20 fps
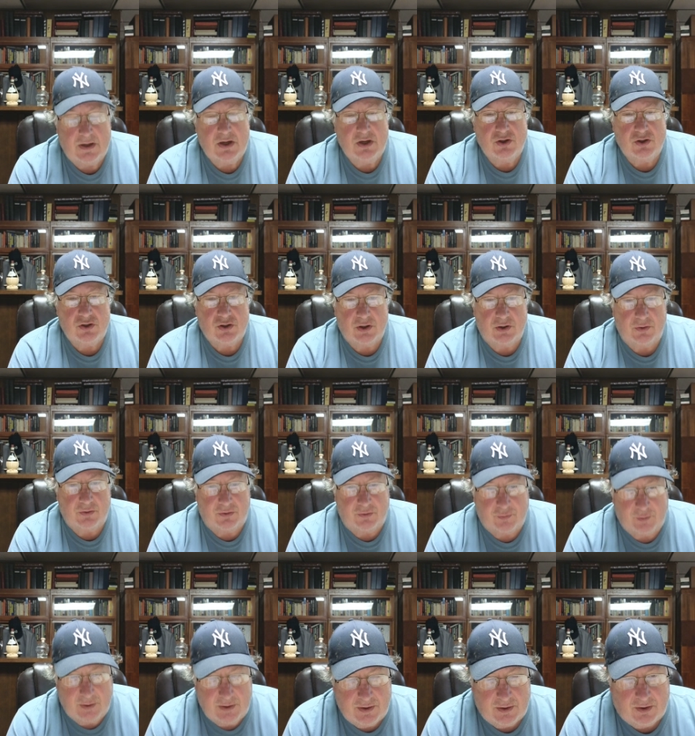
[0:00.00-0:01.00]
each of
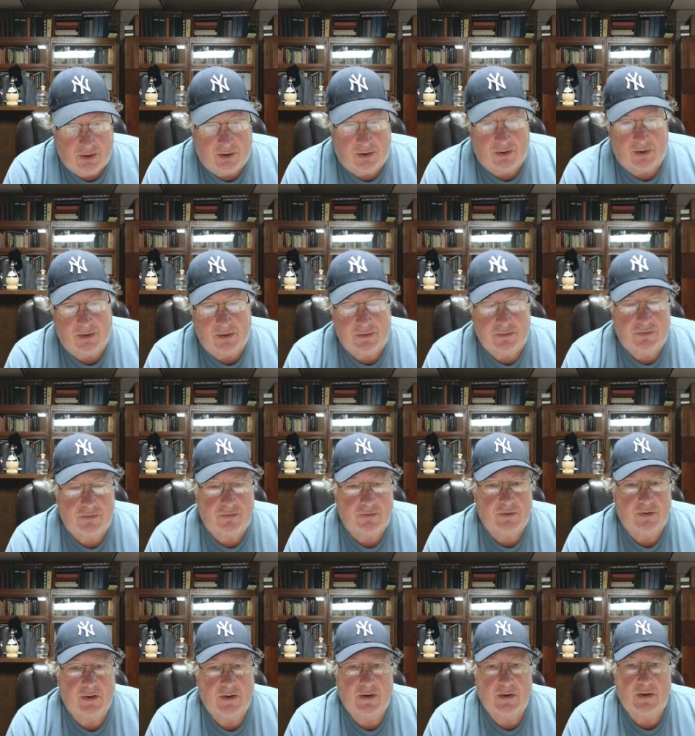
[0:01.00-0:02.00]
which has a little
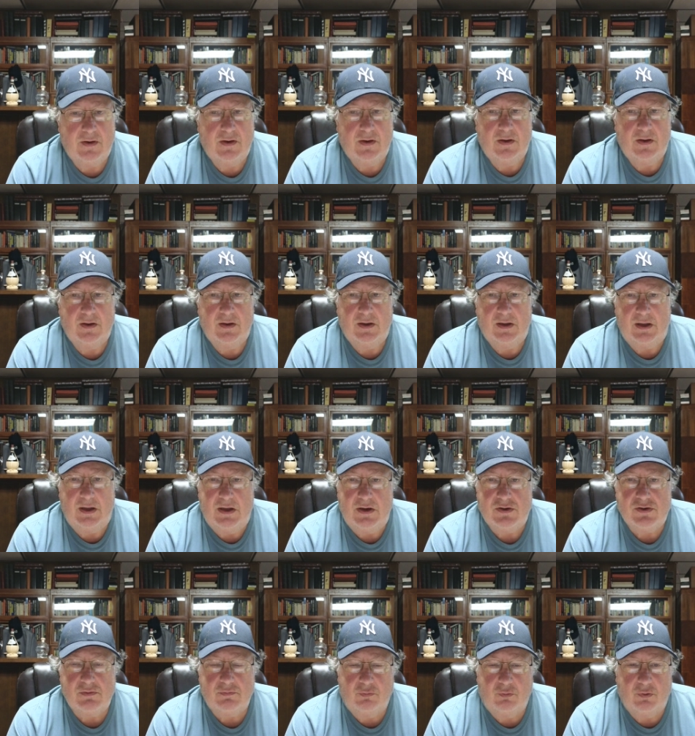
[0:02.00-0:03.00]
bit of a
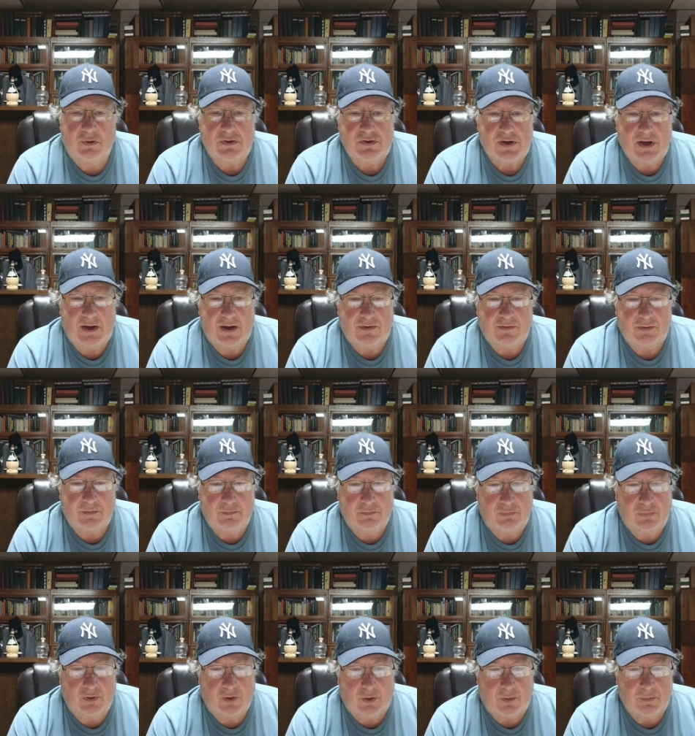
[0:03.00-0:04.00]
story
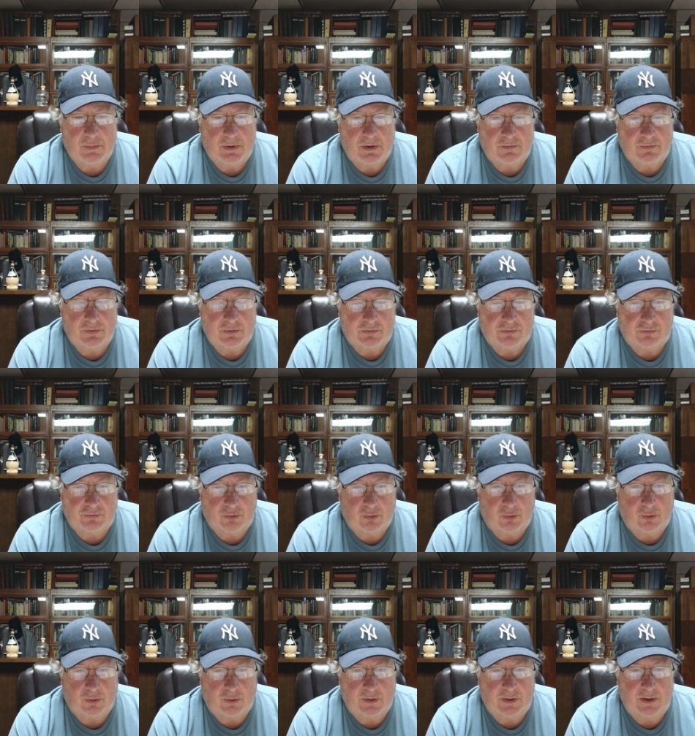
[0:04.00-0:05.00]
in
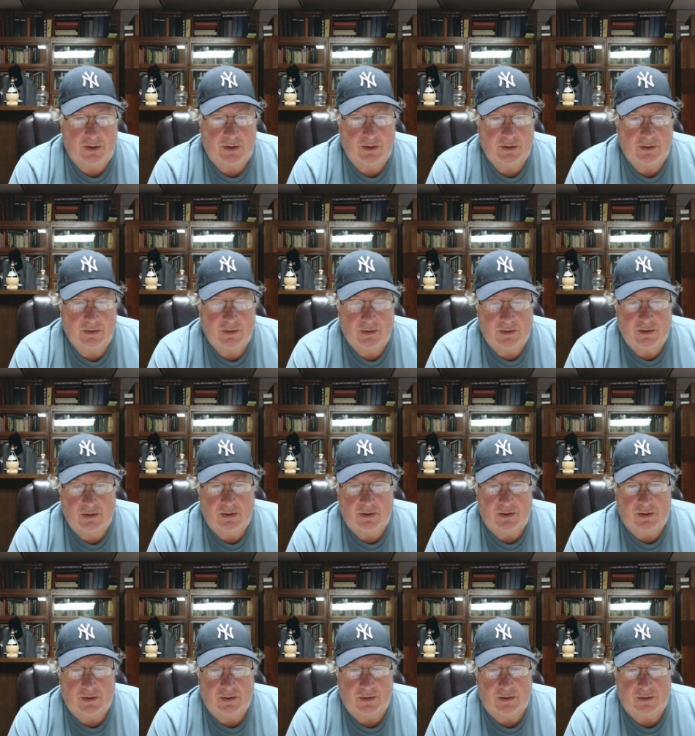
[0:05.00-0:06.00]
terms of how I
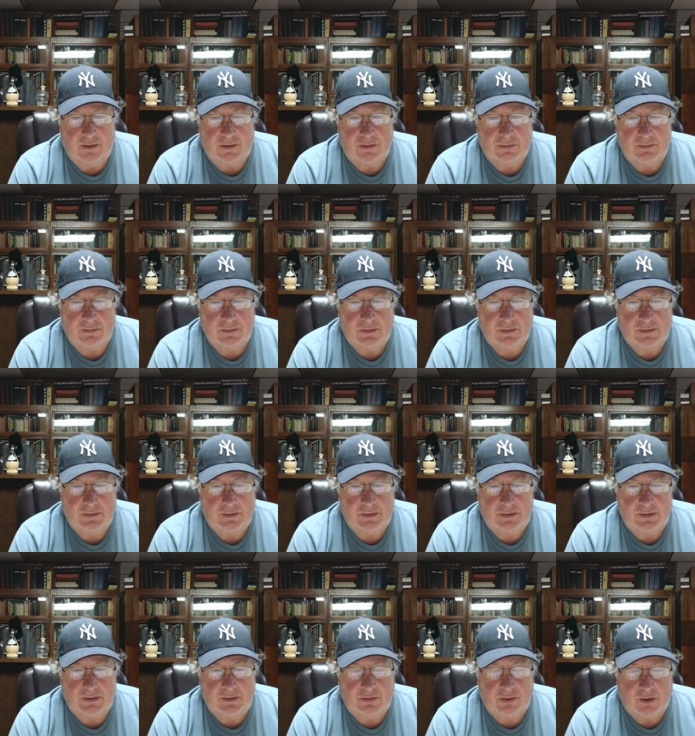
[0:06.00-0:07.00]
acquired it,
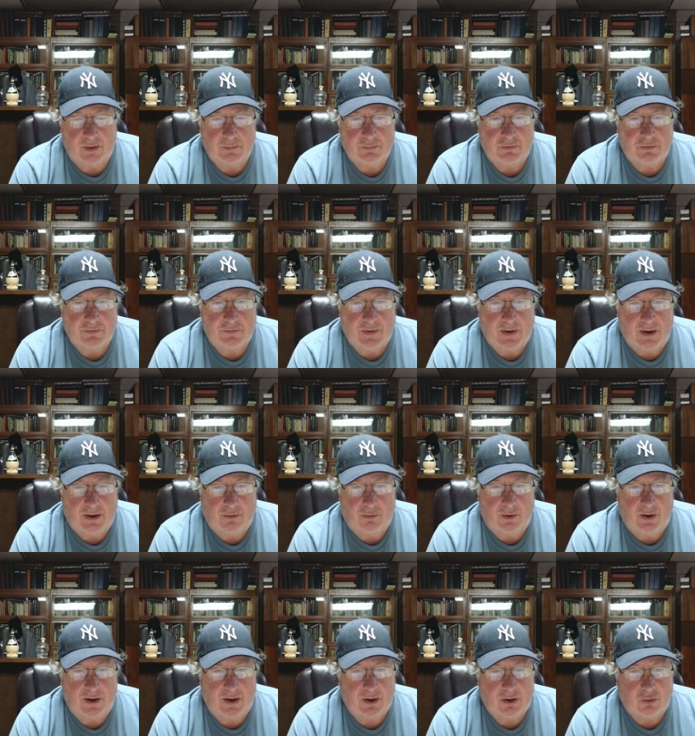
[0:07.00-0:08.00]
that makes
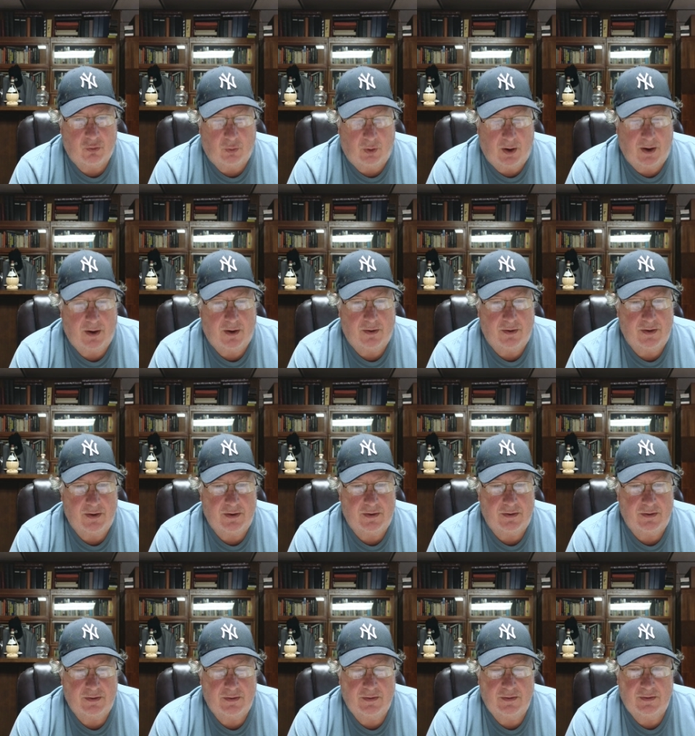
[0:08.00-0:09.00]
these cards
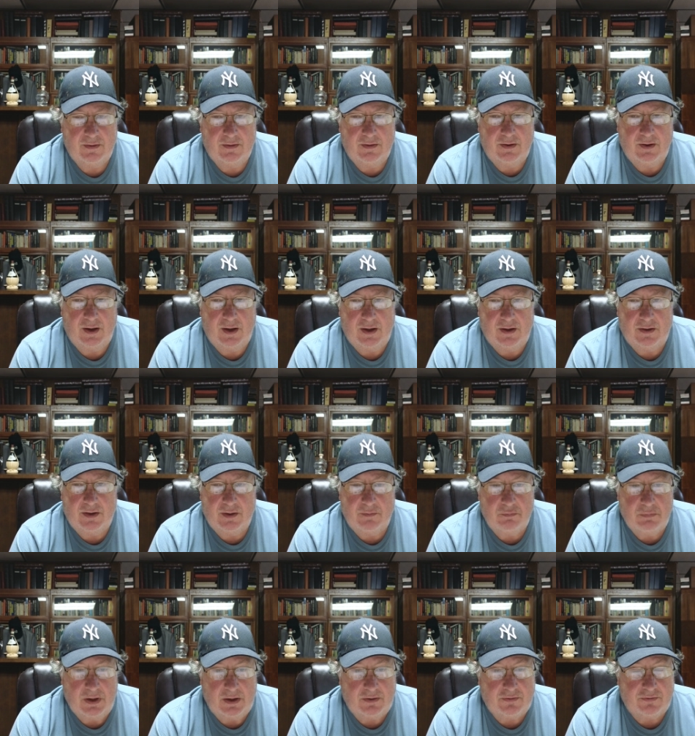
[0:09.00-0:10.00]
special to me and
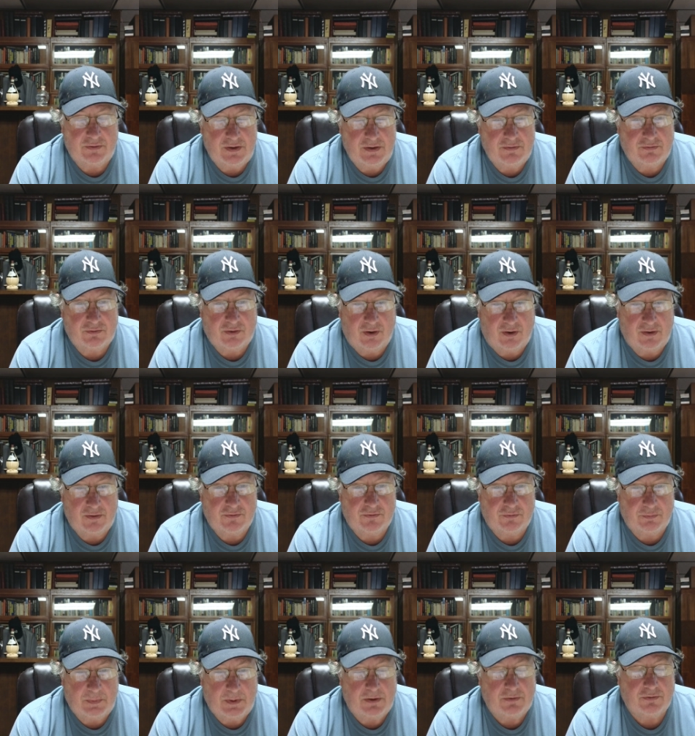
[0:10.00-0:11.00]
therefore
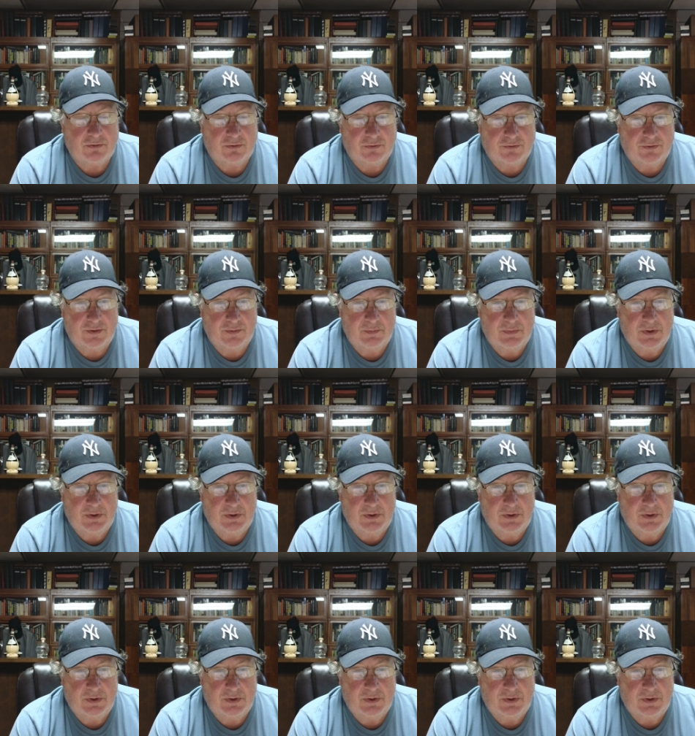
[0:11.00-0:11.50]
favorites.